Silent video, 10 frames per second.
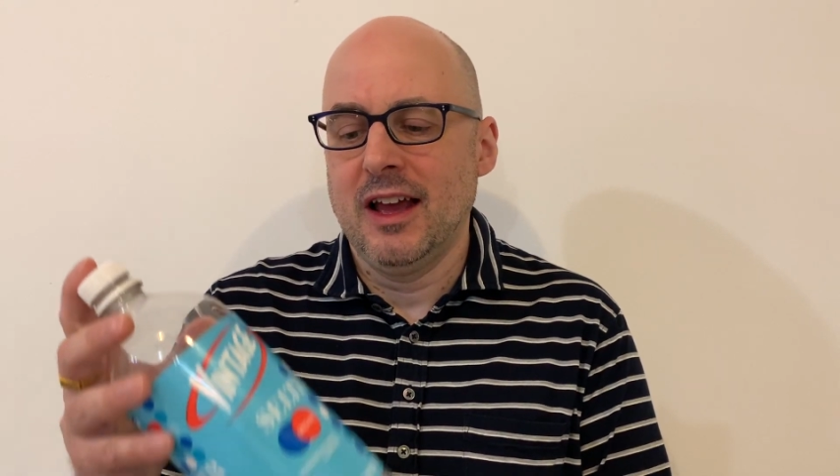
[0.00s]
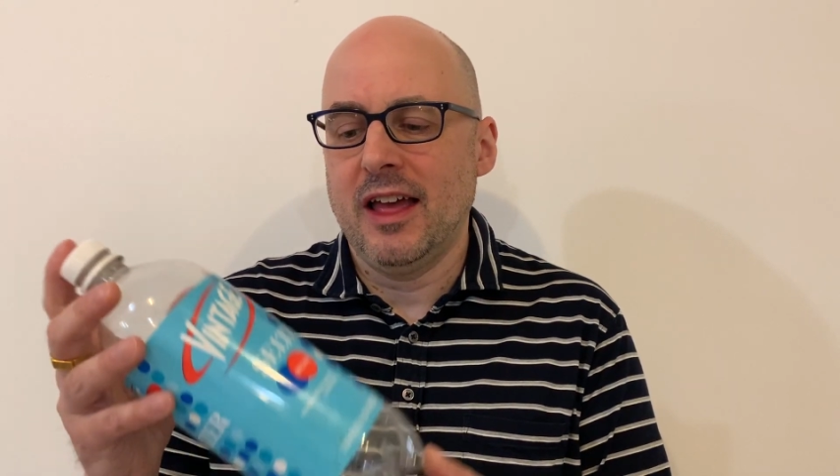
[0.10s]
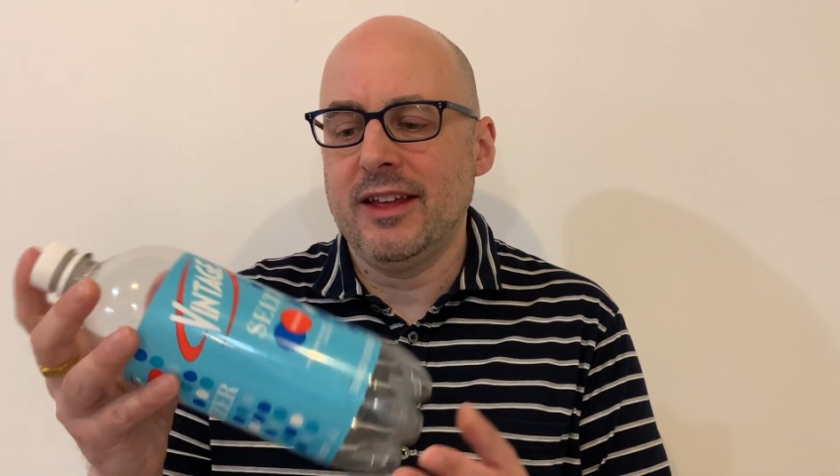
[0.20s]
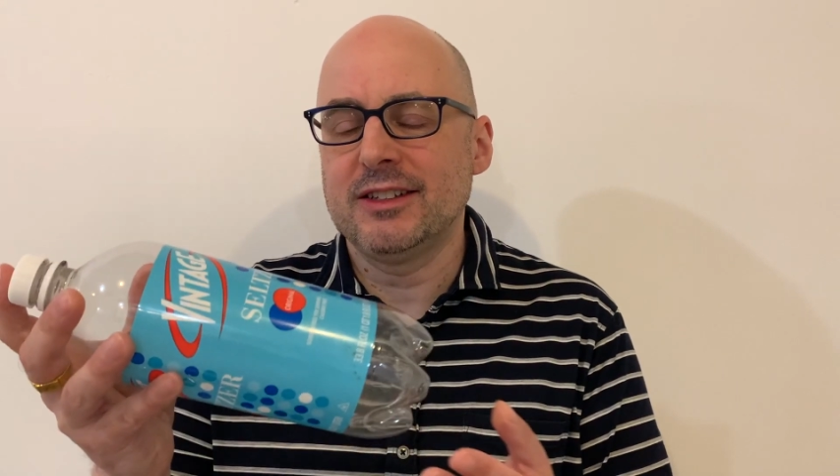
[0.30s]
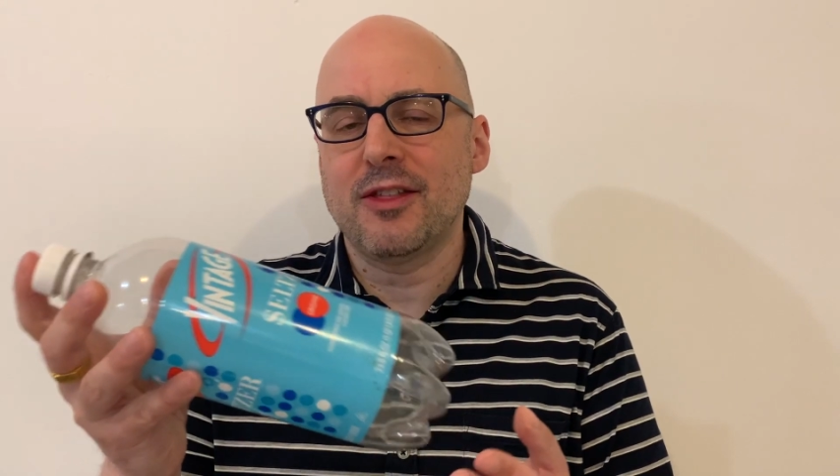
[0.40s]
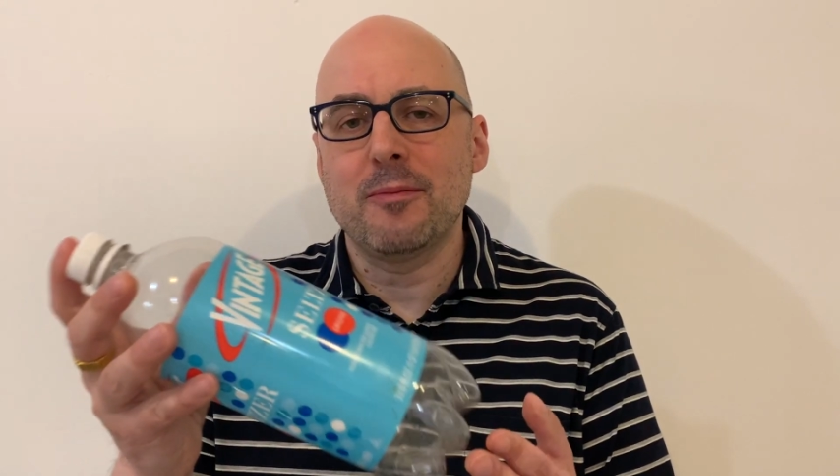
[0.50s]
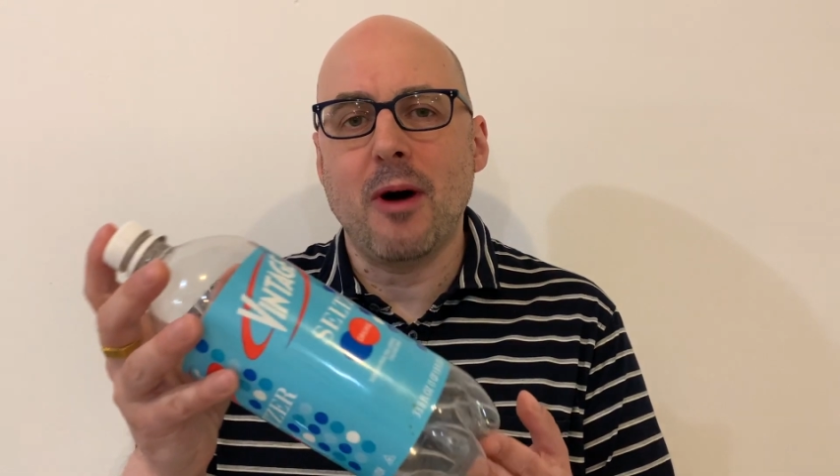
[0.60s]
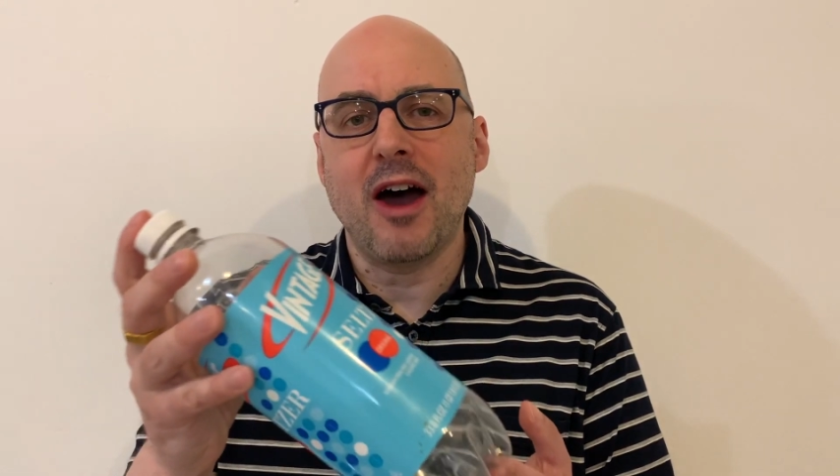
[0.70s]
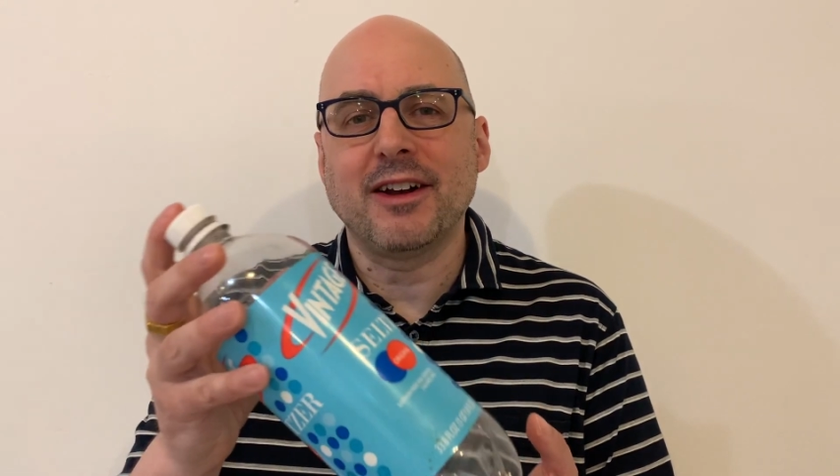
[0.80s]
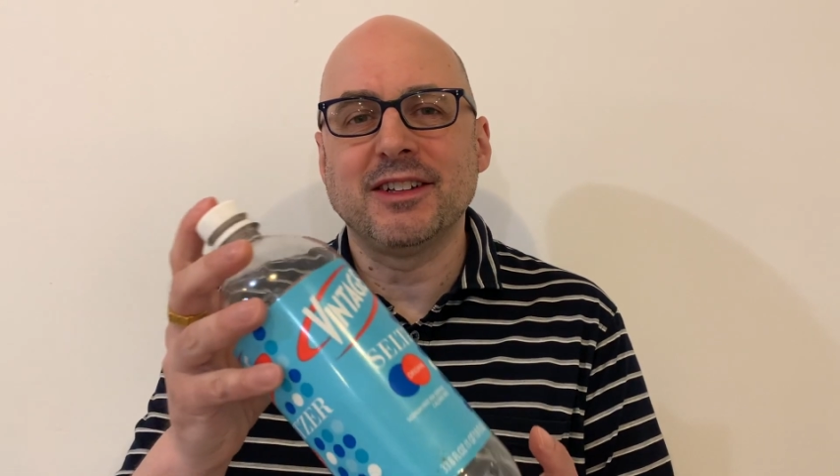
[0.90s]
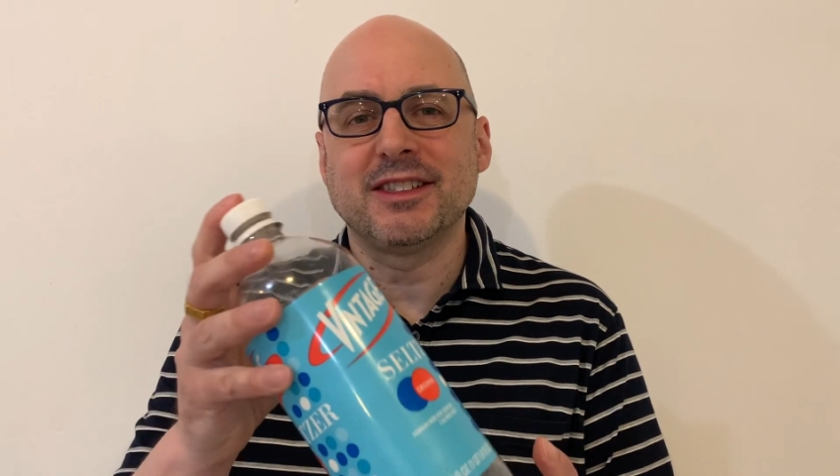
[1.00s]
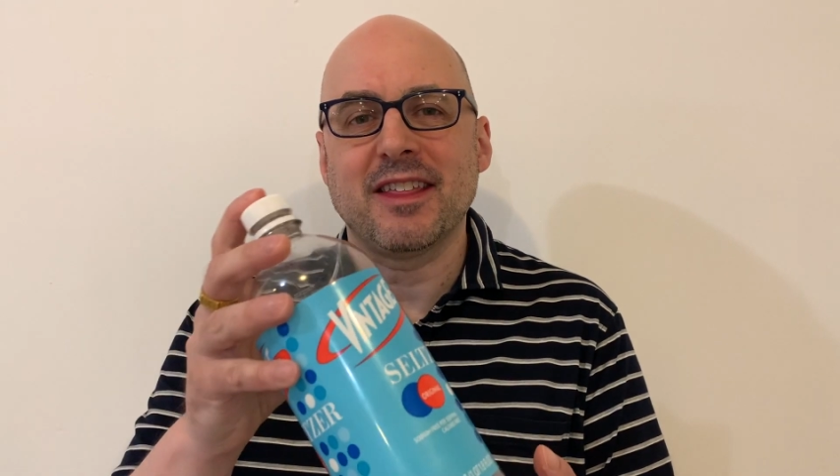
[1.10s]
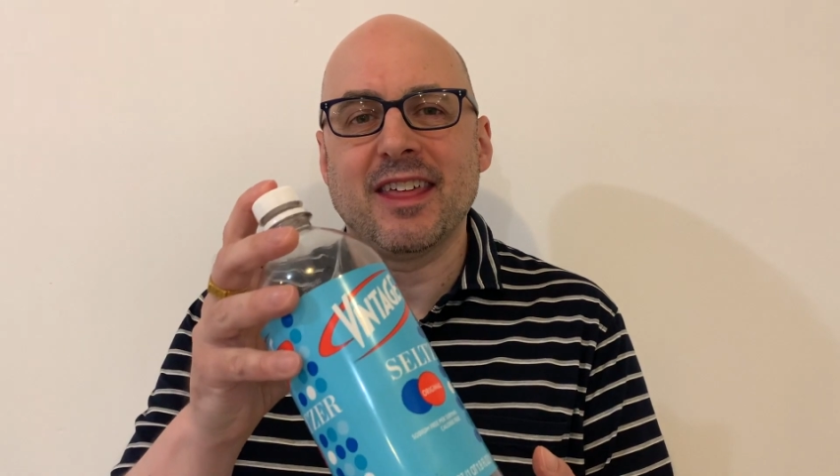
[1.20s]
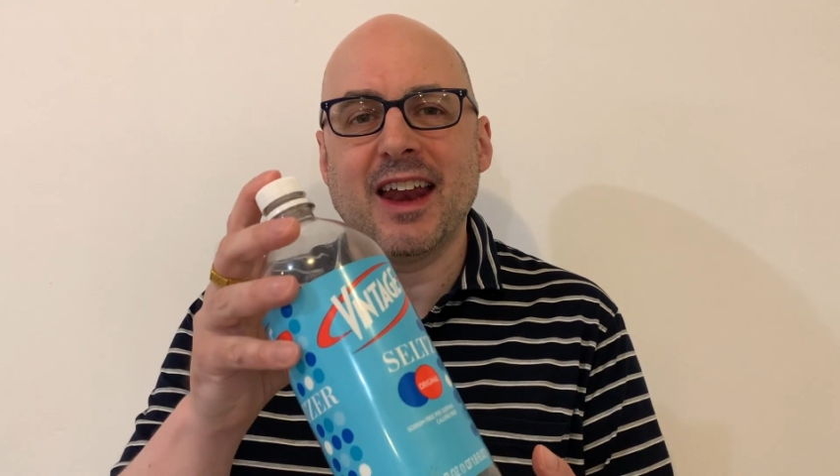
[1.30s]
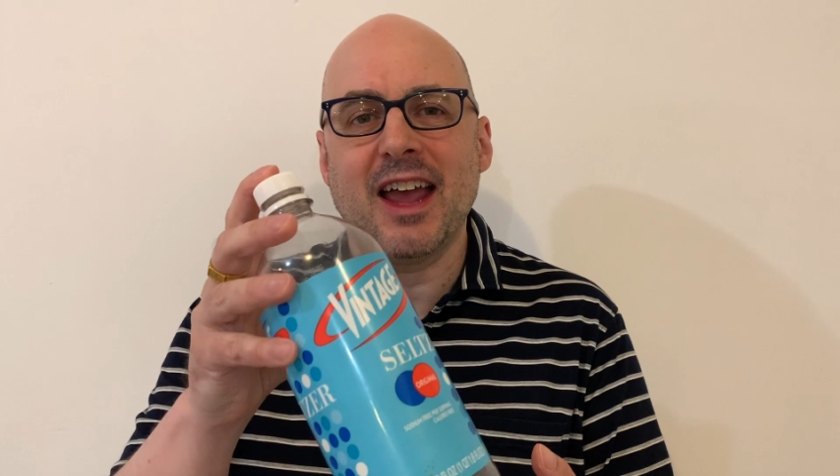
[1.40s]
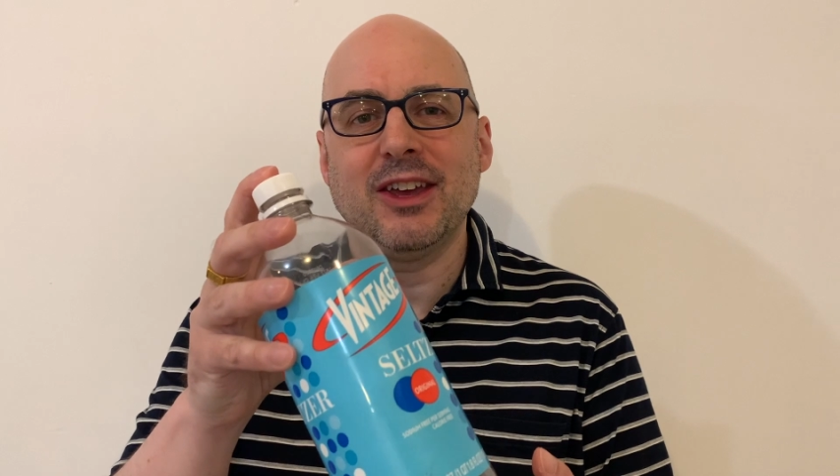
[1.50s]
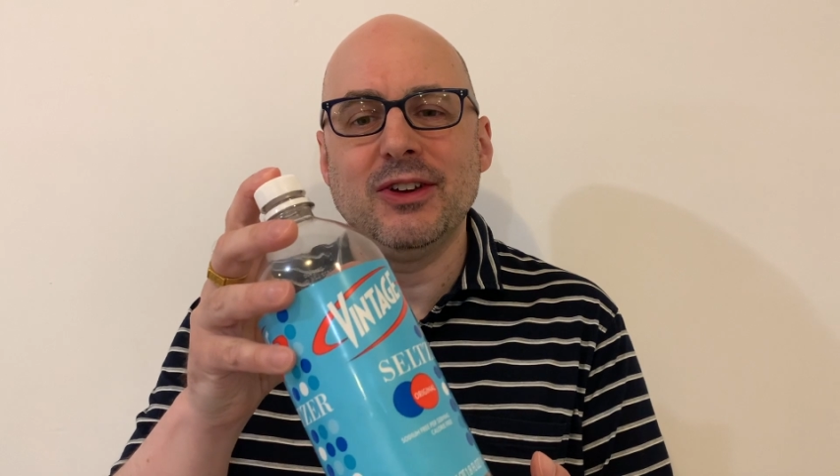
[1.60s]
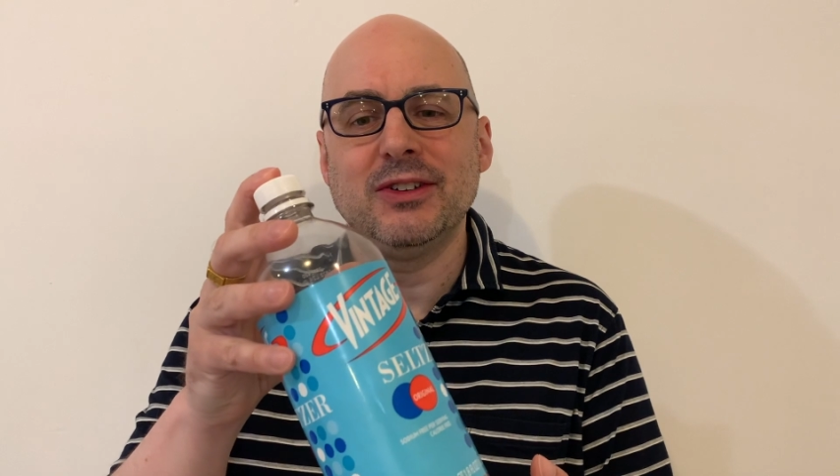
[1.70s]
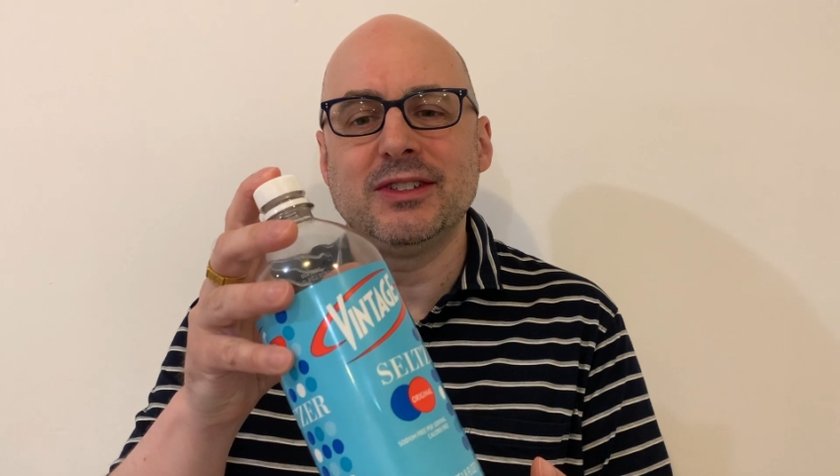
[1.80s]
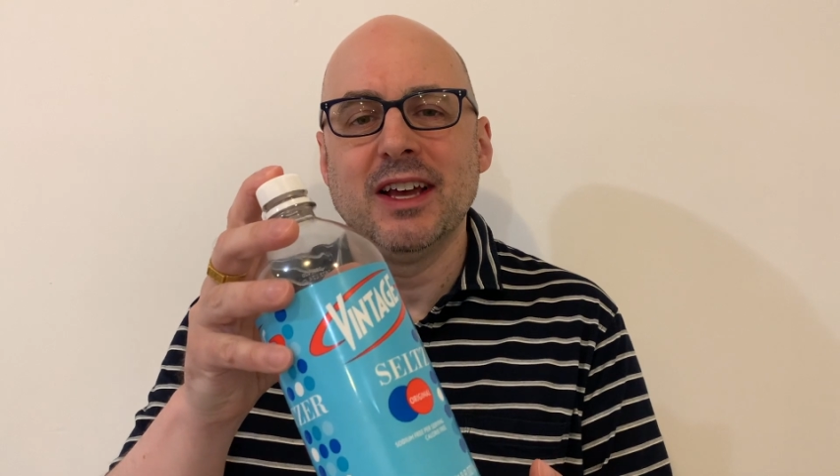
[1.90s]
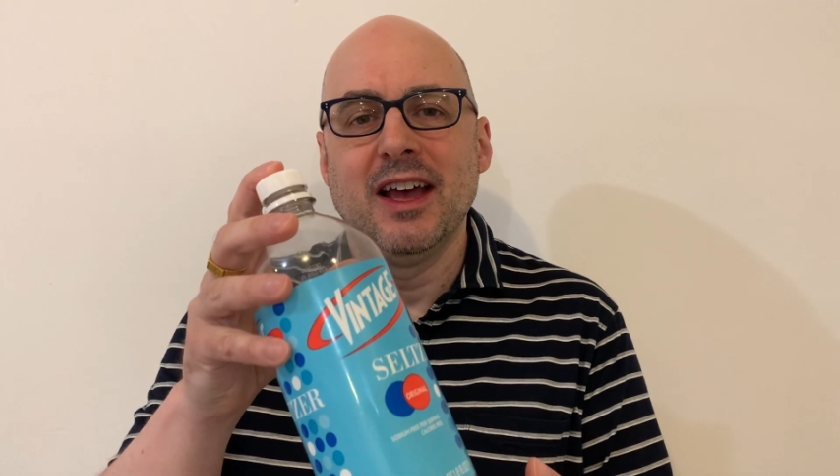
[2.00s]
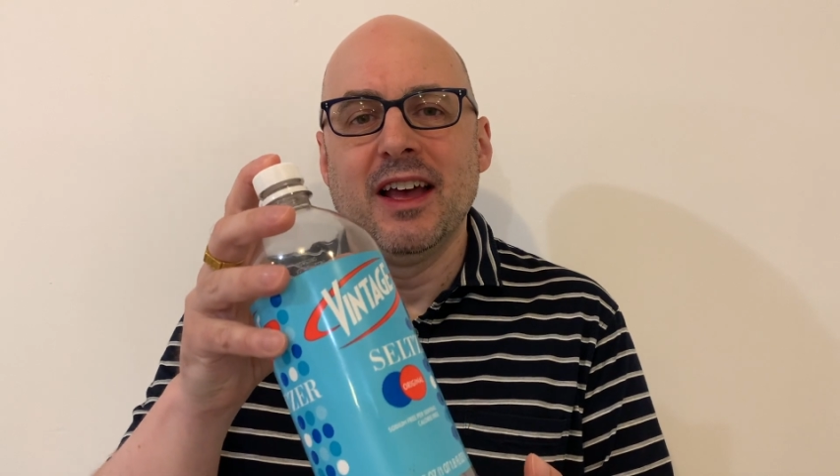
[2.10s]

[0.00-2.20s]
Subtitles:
and these are the bottles that I use.